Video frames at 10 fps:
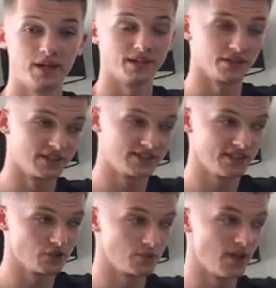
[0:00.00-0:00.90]
making the
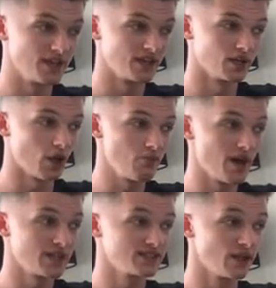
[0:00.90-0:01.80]
decision making a lot
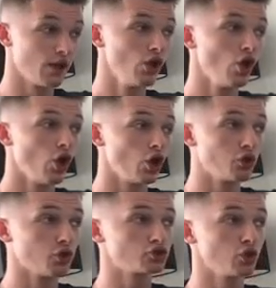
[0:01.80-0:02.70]
better.
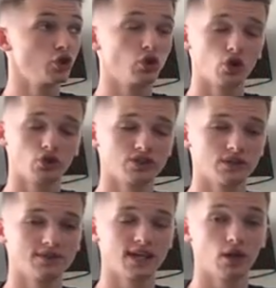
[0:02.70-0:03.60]
And also, you could
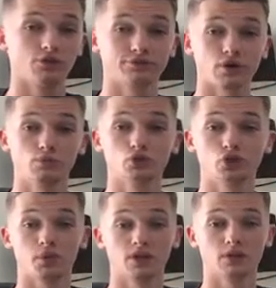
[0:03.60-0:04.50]
also tell from
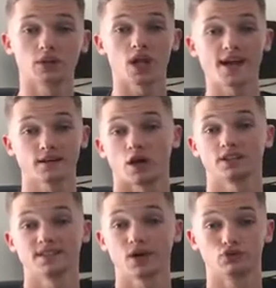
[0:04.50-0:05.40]
someone like
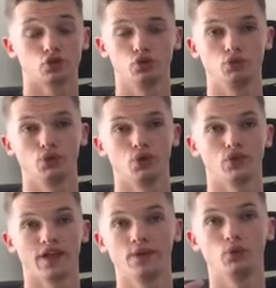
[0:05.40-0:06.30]
ourselves who
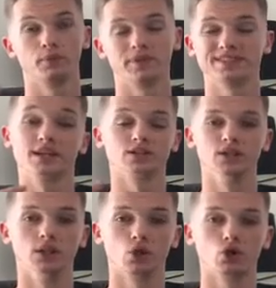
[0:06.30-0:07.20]
they would
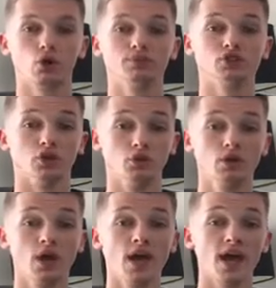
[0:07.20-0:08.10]
potentially look up to,
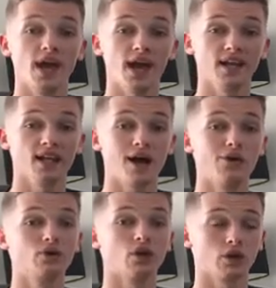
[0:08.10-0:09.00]
it
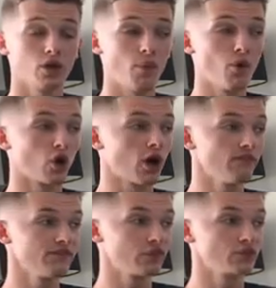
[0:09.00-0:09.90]
allowed a lot more
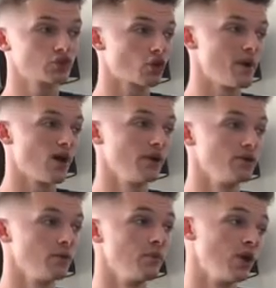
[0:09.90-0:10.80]
confidence to come out
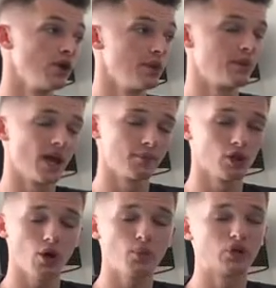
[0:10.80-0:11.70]
in them. They became a
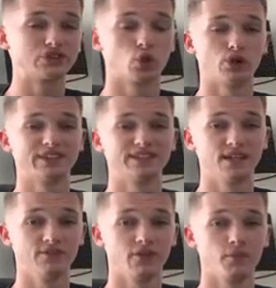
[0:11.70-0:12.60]
lot more
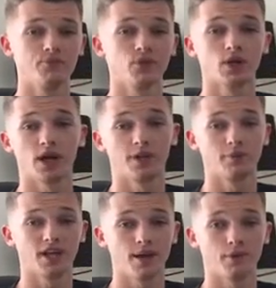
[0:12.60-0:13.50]
talkative, and they
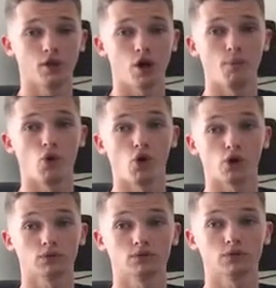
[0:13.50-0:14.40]
became a lot more